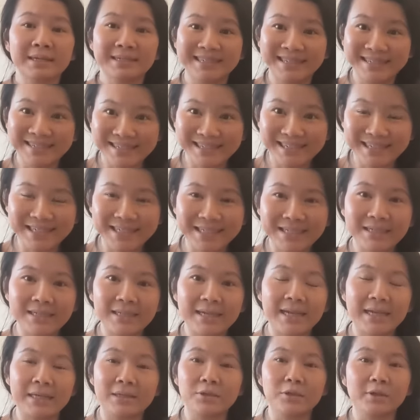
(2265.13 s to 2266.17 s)
delicious
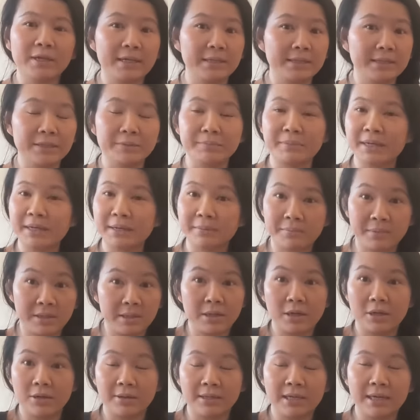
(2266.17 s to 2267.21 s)
and you can just make a
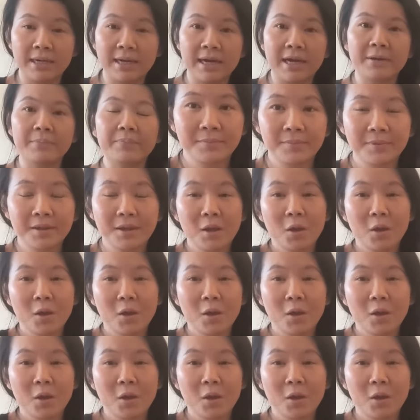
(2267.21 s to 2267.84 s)
meal on that night